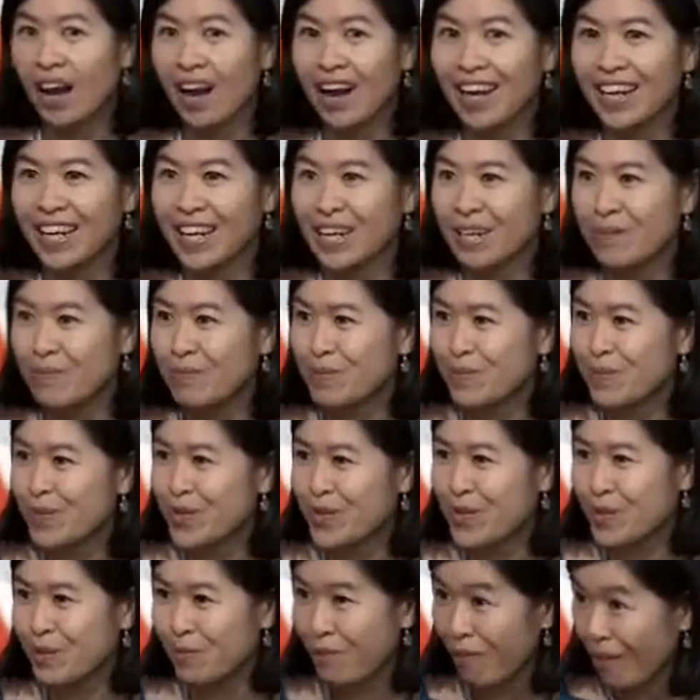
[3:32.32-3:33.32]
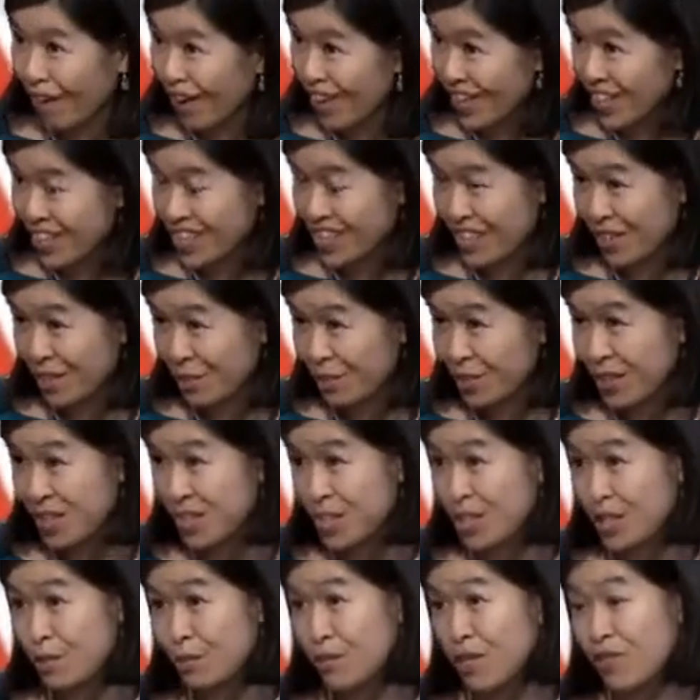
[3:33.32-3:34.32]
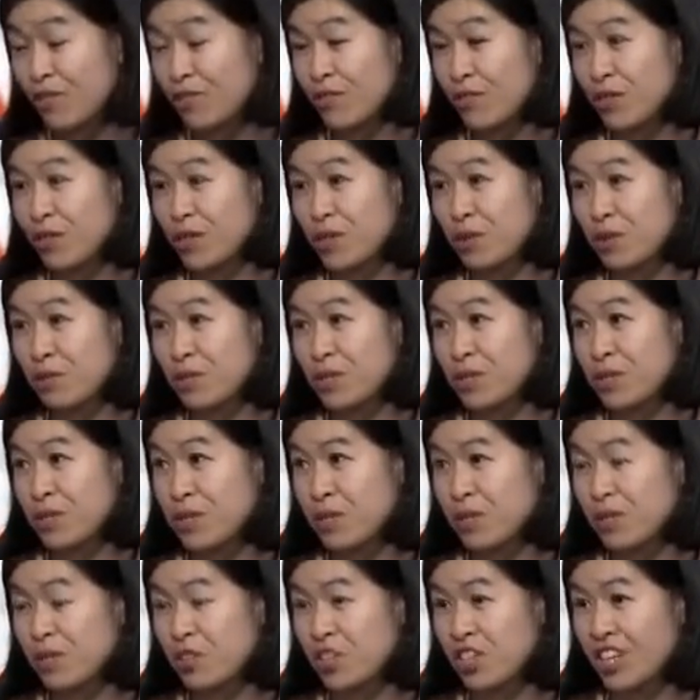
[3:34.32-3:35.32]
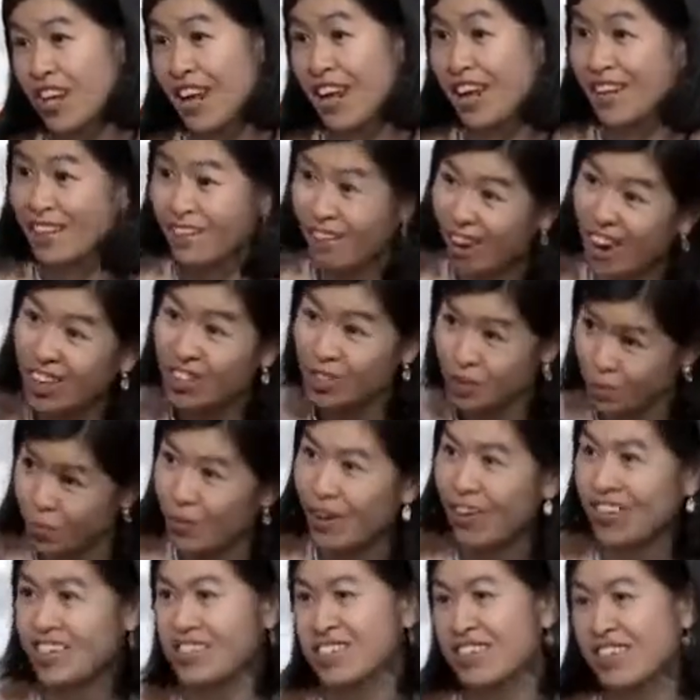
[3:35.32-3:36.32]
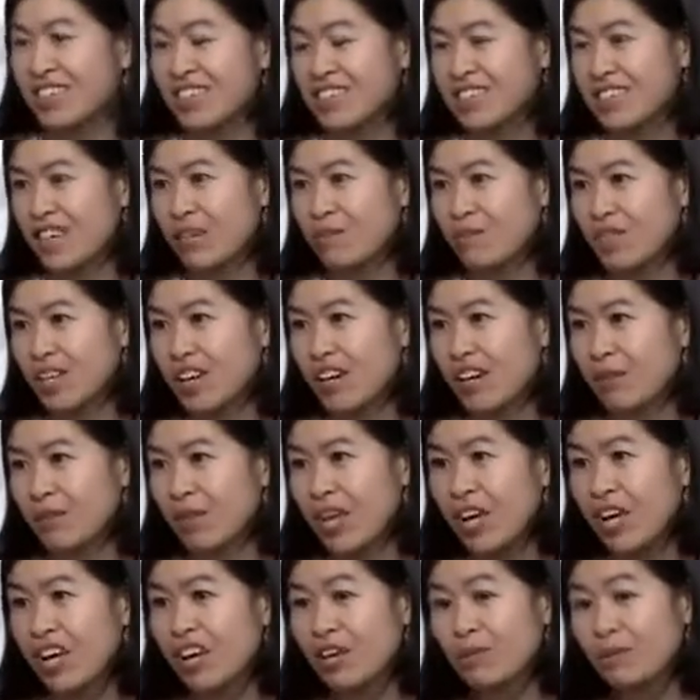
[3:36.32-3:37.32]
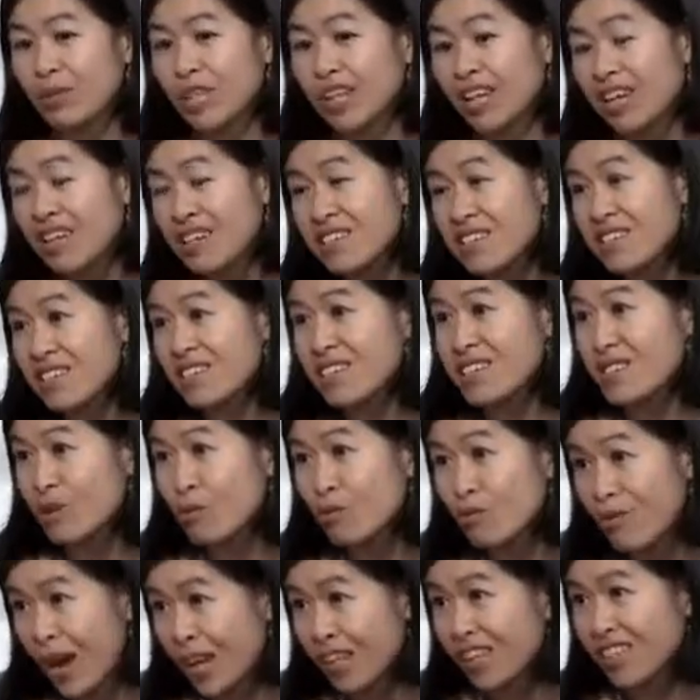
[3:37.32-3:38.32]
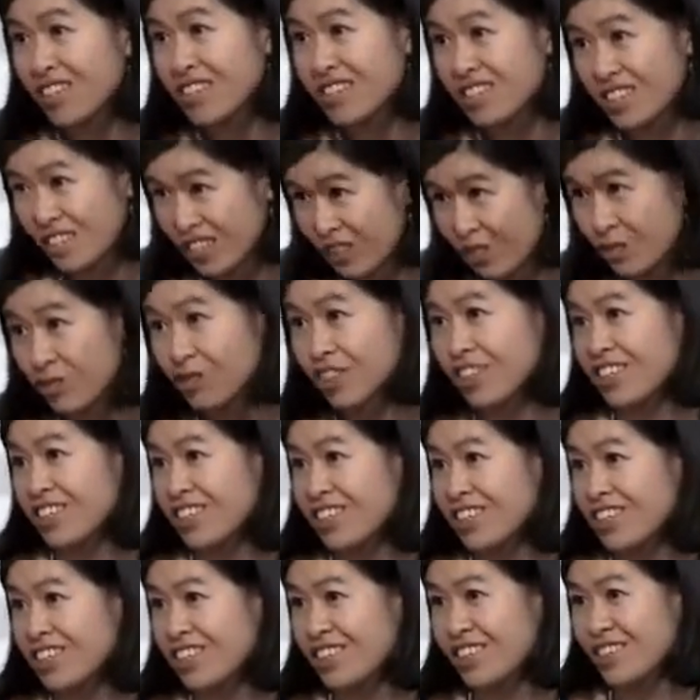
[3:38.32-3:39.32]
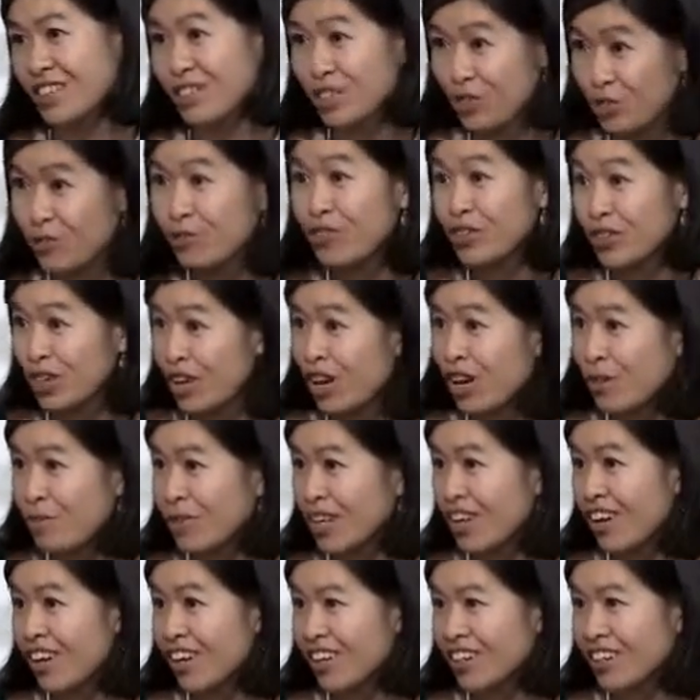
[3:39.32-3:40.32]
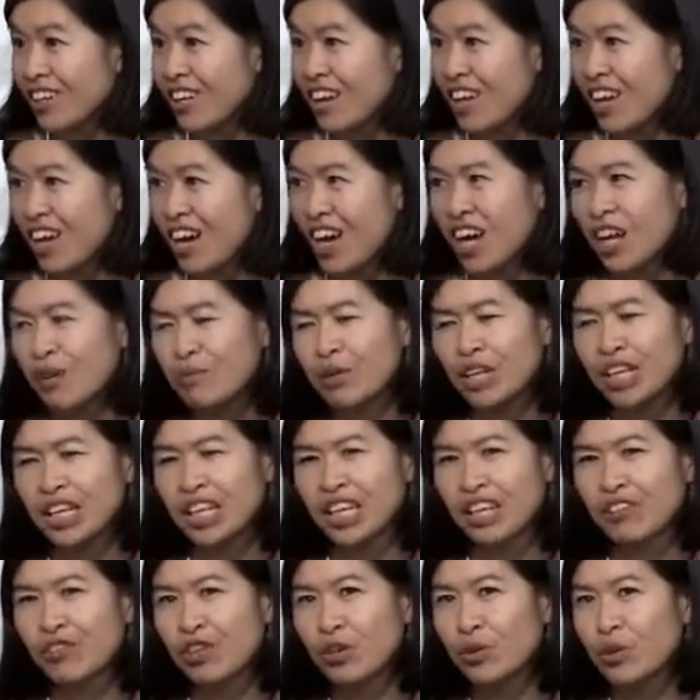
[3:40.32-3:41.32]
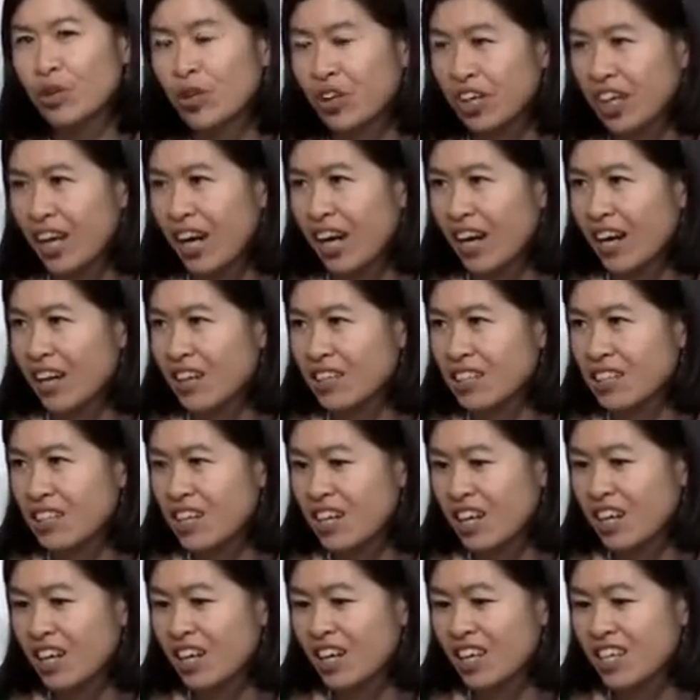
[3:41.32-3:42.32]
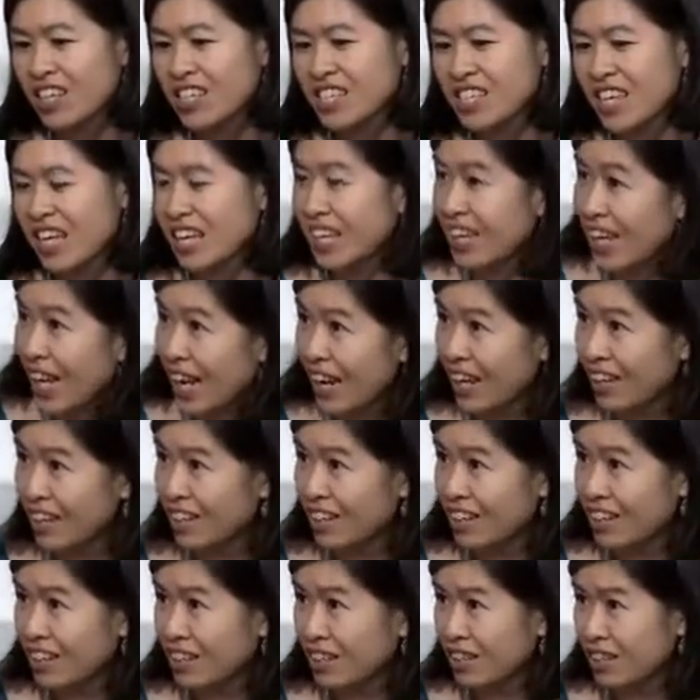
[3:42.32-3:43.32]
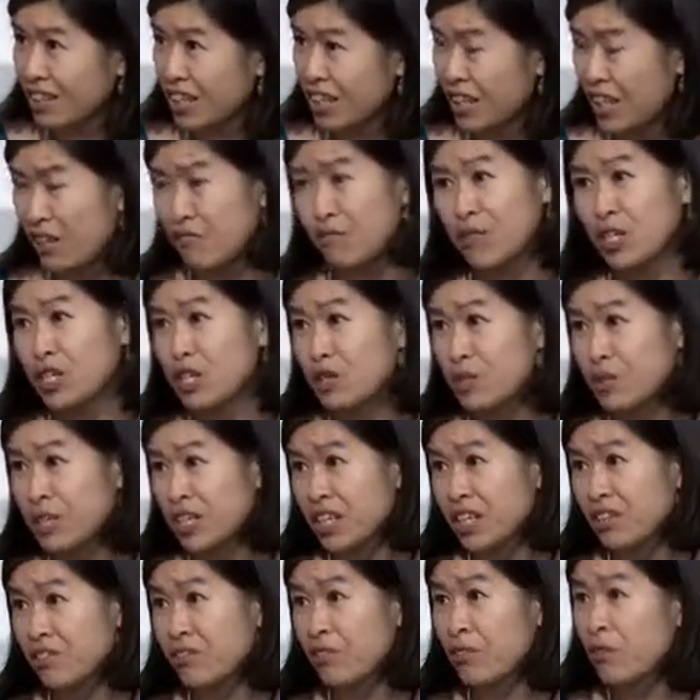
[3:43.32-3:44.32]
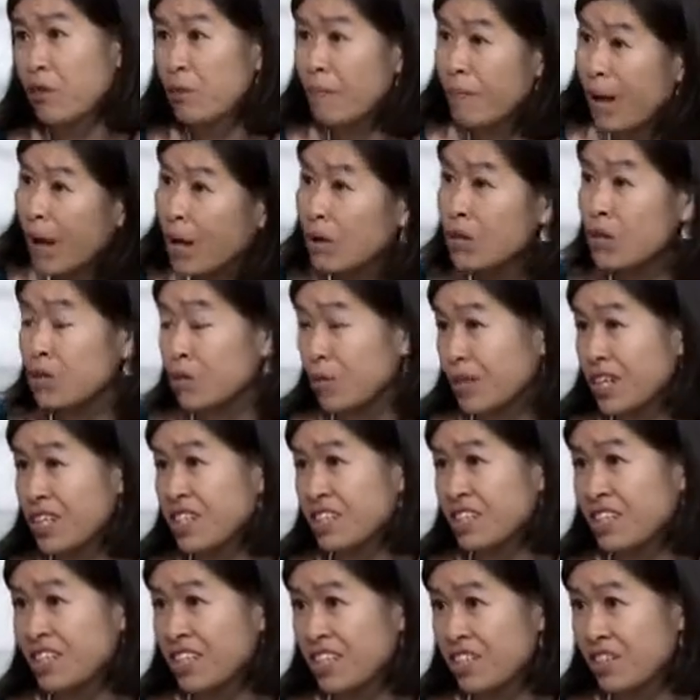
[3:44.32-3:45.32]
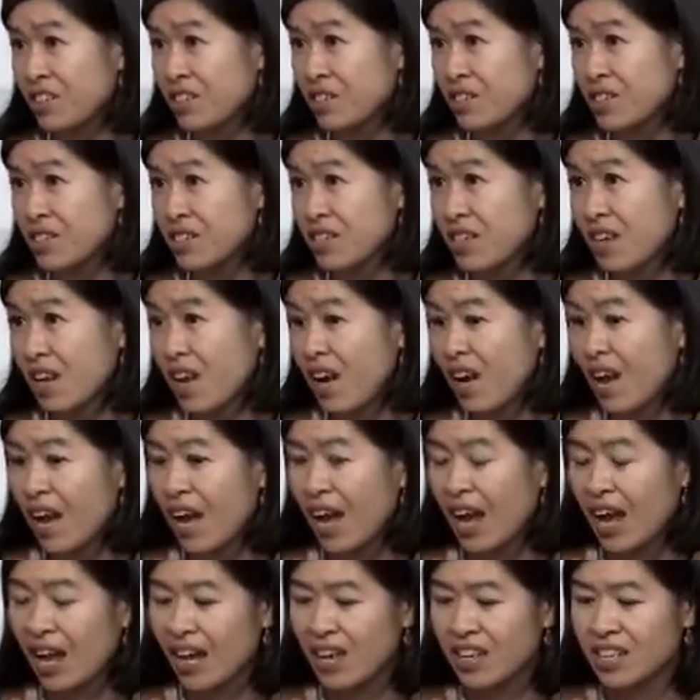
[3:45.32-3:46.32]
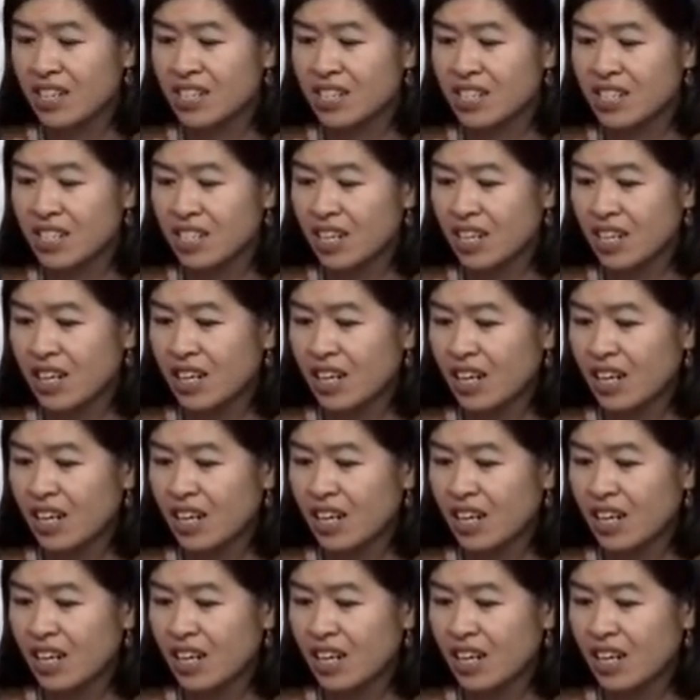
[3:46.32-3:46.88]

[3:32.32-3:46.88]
I am surprised that there needs to be further research, and not surprised at the same time, because it is a relatively new phenomenon. I mean, if you look at, say, Canada, they've been doing it for about 20 years, and